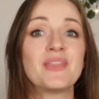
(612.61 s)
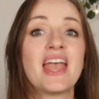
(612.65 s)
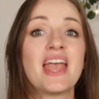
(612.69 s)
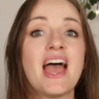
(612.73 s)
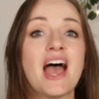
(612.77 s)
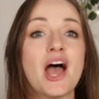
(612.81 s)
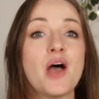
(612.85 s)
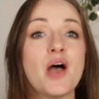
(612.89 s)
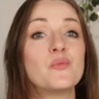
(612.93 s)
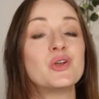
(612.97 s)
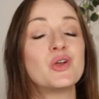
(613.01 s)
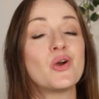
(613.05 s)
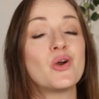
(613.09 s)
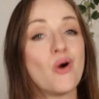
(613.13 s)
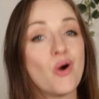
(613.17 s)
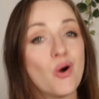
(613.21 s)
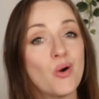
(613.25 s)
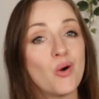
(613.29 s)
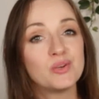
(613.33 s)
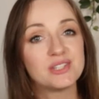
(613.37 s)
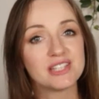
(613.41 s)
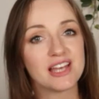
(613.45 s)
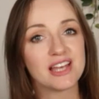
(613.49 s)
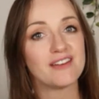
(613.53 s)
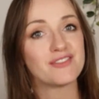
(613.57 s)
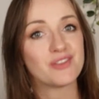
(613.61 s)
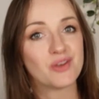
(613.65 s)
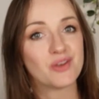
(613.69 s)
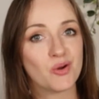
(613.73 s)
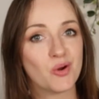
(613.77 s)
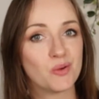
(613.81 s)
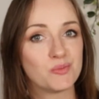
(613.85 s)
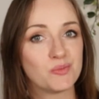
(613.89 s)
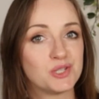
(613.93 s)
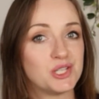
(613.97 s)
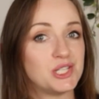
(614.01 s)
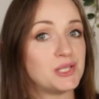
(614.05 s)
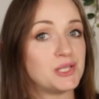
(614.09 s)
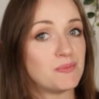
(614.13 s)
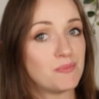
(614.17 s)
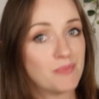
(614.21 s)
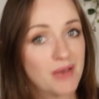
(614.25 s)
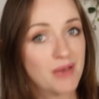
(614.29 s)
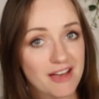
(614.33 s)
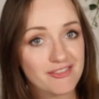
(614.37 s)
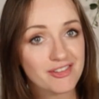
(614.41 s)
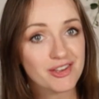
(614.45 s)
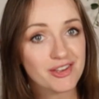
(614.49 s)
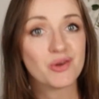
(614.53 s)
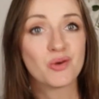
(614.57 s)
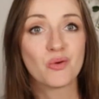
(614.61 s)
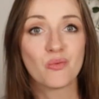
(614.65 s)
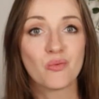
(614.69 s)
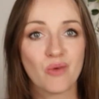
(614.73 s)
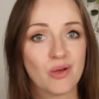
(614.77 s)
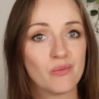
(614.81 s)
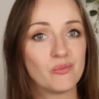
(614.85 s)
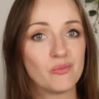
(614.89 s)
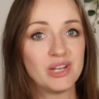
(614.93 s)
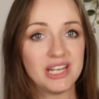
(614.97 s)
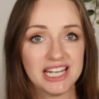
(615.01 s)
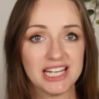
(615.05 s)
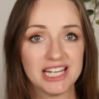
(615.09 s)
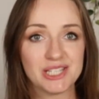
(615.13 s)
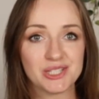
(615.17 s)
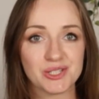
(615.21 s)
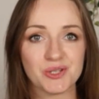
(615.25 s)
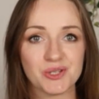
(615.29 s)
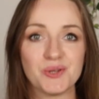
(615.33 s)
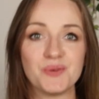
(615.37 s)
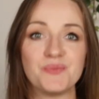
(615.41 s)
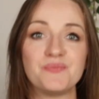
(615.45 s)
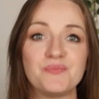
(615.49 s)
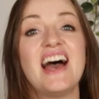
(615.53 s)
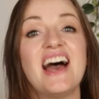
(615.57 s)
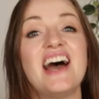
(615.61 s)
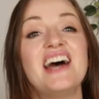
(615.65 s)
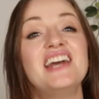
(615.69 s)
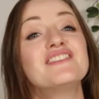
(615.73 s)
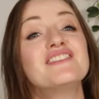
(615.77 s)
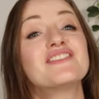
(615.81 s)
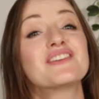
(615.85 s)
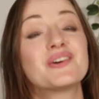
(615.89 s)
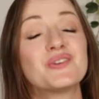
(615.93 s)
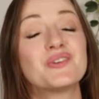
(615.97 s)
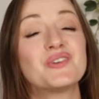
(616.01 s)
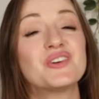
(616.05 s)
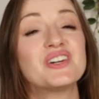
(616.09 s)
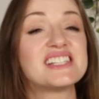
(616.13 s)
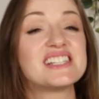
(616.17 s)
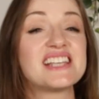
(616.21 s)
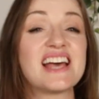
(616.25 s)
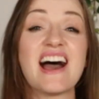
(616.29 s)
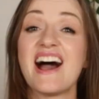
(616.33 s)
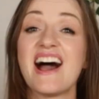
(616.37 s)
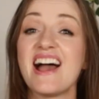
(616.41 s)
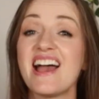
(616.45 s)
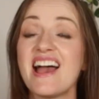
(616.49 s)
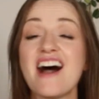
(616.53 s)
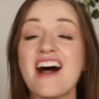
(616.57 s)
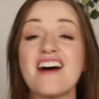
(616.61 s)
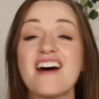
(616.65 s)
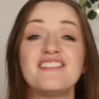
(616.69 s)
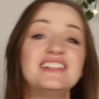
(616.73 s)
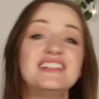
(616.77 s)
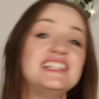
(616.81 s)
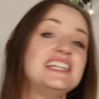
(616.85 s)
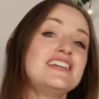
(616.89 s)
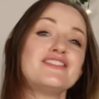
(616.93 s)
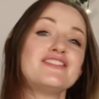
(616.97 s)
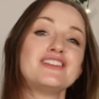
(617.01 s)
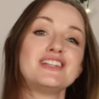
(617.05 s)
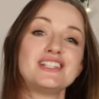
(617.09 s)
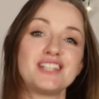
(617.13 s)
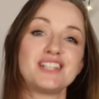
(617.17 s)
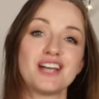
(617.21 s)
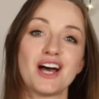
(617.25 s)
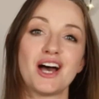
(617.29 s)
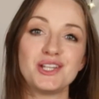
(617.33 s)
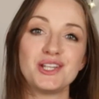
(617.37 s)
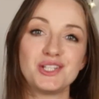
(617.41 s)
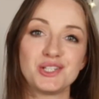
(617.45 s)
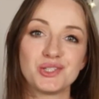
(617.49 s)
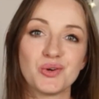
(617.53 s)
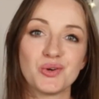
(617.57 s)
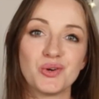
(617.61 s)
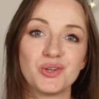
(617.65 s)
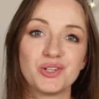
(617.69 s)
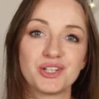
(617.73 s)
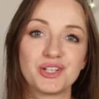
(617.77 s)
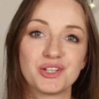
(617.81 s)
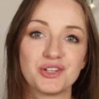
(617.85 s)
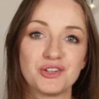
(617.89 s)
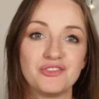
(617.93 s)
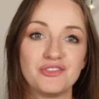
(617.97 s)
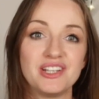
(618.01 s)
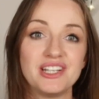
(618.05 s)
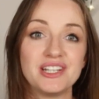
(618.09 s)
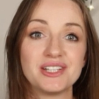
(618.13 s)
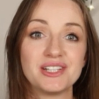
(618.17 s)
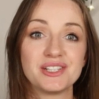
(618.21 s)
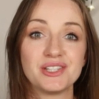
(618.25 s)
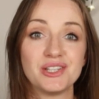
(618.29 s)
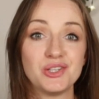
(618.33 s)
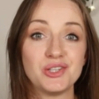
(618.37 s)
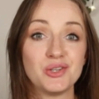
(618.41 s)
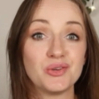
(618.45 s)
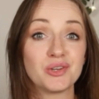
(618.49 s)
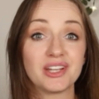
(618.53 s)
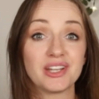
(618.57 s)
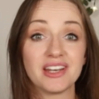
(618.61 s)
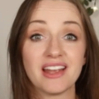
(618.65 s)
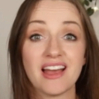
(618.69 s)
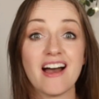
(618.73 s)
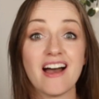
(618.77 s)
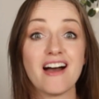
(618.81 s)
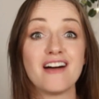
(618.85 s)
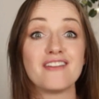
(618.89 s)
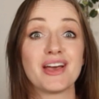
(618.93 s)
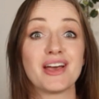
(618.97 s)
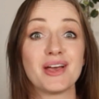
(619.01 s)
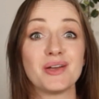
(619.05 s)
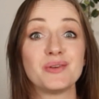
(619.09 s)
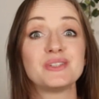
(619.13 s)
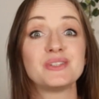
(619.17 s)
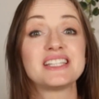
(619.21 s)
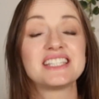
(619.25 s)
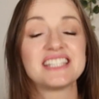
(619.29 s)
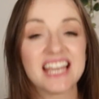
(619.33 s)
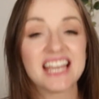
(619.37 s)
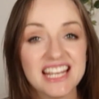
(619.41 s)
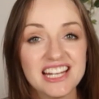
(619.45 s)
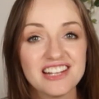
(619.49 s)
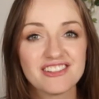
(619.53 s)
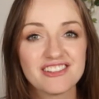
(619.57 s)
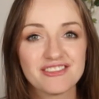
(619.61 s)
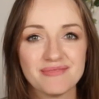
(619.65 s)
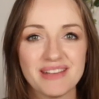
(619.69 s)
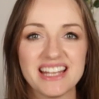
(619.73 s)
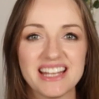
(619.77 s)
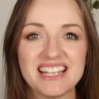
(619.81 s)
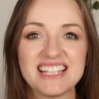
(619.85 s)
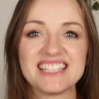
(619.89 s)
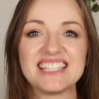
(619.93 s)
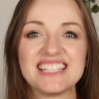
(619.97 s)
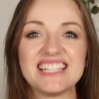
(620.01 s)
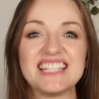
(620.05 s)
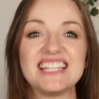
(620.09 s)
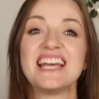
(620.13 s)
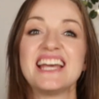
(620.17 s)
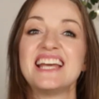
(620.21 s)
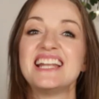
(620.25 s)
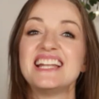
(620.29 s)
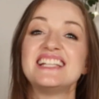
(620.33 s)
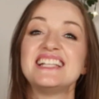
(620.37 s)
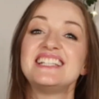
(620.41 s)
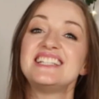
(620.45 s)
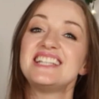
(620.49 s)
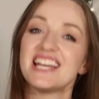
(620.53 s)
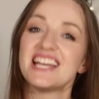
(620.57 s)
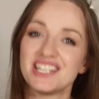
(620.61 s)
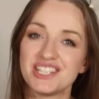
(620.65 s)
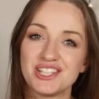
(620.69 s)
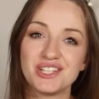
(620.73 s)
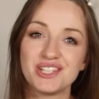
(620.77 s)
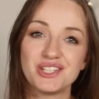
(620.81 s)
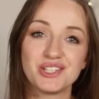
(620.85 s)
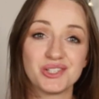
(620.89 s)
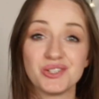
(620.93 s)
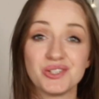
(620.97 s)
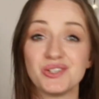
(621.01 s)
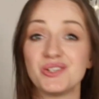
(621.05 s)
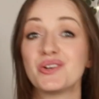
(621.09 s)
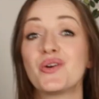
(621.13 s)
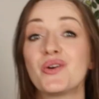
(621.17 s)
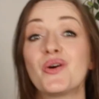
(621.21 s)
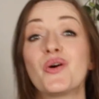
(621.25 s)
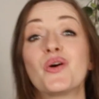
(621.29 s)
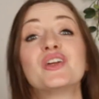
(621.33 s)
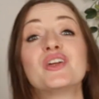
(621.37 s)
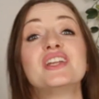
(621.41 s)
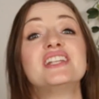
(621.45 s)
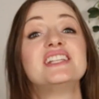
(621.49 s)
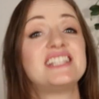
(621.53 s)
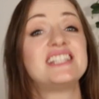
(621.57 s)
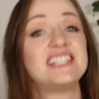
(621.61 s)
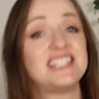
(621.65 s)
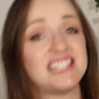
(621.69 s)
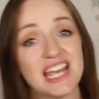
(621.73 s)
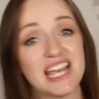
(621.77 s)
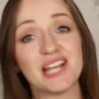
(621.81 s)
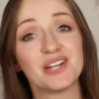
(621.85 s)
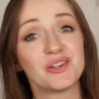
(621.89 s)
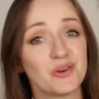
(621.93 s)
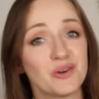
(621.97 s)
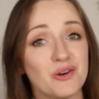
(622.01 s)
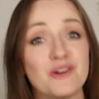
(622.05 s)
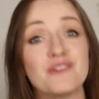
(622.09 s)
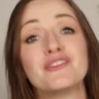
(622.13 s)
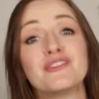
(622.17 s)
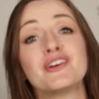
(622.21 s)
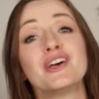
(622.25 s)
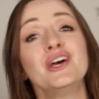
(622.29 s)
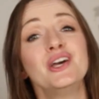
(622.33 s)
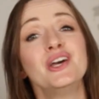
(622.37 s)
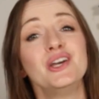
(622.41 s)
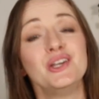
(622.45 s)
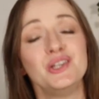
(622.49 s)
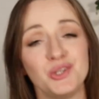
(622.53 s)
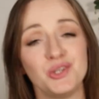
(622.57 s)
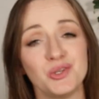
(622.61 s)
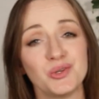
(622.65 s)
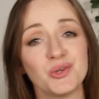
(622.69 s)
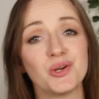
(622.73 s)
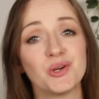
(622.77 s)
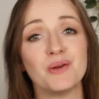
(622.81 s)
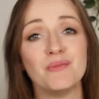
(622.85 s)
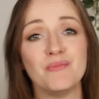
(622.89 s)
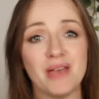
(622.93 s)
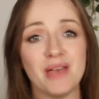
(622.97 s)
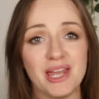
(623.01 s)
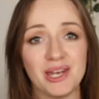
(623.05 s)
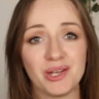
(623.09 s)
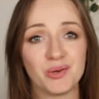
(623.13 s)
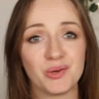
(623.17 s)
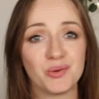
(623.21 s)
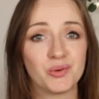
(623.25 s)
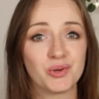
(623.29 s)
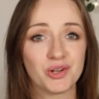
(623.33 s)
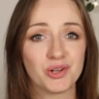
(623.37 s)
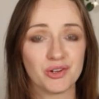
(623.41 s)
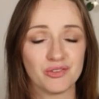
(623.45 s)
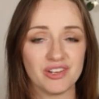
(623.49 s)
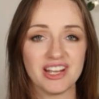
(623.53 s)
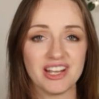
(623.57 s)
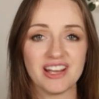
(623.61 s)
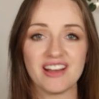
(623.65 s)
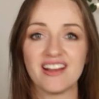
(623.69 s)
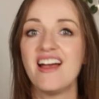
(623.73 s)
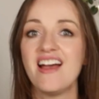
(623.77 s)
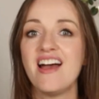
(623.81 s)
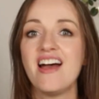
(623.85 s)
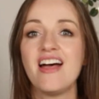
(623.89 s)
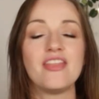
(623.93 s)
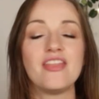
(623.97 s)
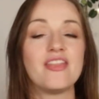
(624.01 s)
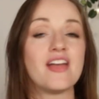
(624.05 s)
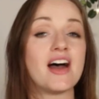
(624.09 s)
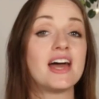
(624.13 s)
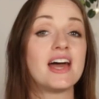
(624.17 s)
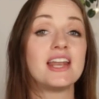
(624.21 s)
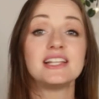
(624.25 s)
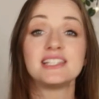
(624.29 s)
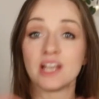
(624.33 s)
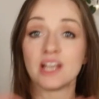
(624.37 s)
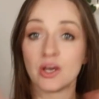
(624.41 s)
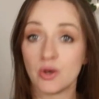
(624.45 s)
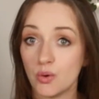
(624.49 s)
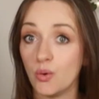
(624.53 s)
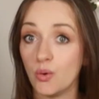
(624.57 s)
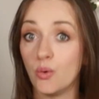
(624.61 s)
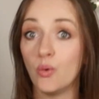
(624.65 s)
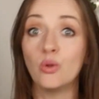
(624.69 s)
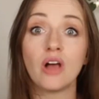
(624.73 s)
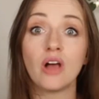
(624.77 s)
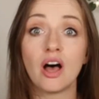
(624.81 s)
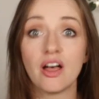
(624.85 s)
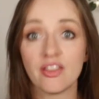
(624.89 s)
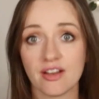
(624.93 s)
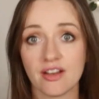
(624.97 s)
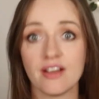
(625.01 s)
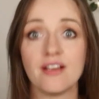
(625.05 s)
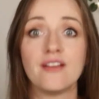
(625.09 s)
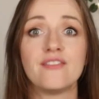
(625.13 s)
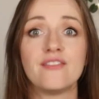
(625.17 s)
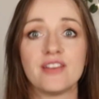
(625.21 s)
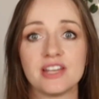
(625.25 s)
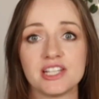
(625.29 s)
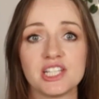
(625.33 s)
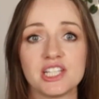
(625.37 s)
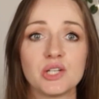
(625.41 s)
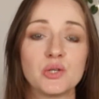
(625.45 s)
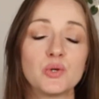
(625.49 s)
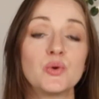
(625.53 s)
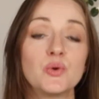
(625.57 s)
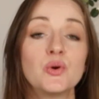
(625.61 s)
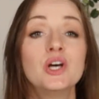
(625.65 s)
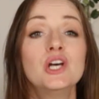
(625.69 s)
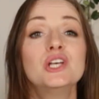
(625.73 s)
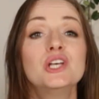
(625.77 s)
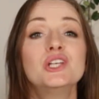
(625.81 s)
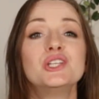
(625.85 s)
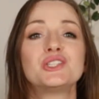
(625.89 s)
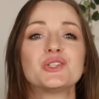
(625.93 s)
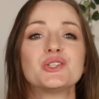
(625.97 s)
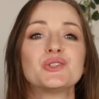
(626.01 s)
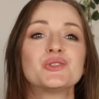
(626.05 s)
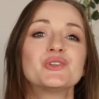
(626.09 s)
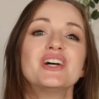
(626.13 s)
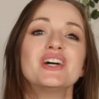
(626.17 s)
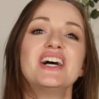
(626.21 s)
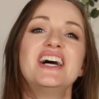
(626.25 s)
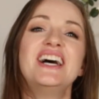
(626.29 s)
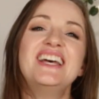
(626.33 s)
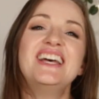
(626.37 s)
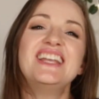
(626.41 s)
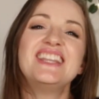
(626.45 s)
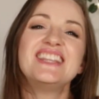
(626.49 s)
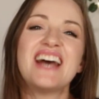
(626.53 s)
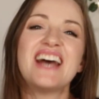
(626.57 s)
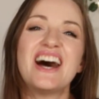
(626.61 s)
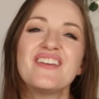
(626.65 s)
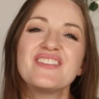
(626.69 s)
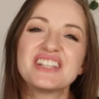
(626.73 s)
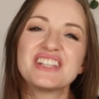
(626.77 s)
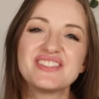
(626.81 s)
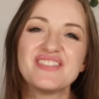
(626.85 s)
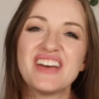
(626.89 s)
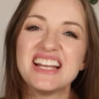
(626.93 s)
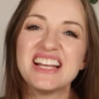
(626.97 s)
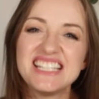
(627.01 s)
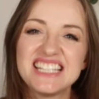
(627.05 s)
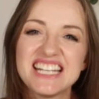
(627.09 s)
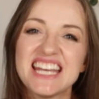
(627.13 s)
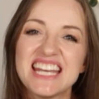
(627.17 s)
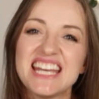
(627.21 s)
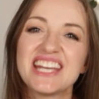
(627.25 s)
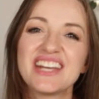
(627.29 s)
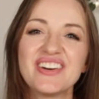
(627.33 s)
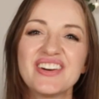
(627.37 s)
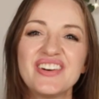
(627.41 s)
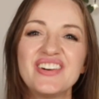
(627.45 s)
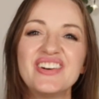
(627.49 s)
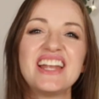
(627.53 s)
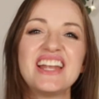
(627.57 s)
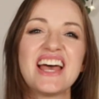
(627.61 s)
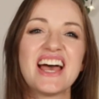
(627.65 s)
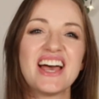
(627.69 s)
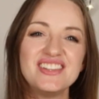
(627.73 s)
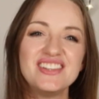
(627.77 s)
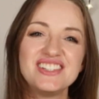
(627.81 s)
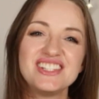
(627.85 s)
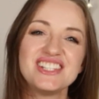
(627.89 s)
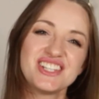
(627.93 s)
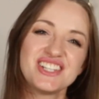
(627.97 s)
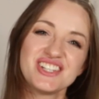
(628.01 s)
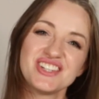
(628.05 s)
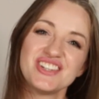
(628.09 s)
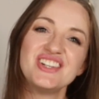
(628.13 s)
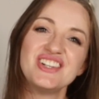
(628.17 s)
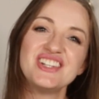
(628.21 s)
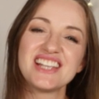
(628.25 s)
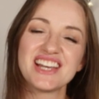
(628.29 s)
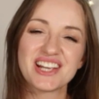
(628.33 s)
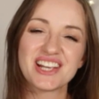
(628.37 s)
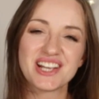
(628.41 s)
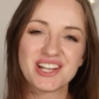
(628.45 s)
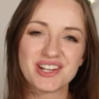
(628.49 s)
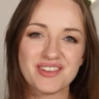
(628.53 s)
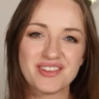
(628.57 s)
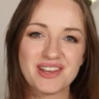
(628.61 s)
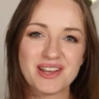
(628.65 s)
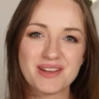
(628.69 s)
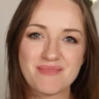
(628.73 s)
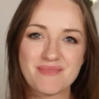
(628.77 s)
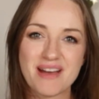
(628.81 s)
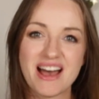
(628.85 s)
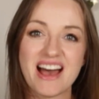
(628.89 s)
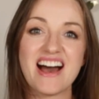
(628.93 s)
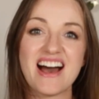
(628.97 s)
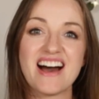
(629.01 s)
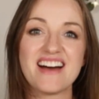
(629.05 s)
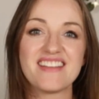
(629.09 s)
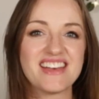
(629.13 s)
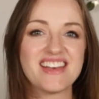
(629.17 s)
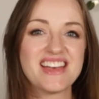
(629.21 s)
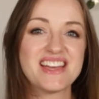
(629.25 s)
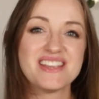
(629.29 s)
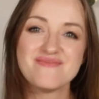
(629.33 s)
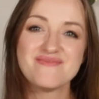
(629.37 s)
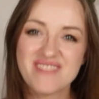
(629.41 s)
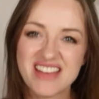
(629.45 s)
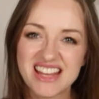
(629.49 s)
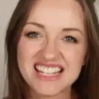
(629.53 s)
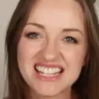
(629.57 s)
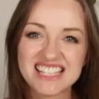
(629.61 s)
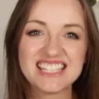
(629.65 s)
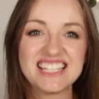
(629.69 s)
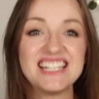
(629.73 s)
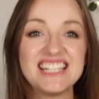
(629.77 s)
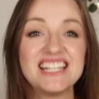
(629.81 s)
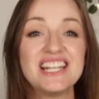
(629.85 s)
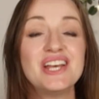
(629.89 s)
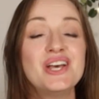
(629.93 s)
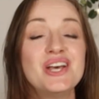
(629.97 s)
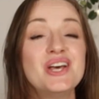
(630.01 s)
And we always have the option to pivot when we need to. And of course, I haven't even touched on careers that you can have outside of medicine in addition to or instead of your medical career. That is a whole other video. So that was my take on how to choose a career path in medicine.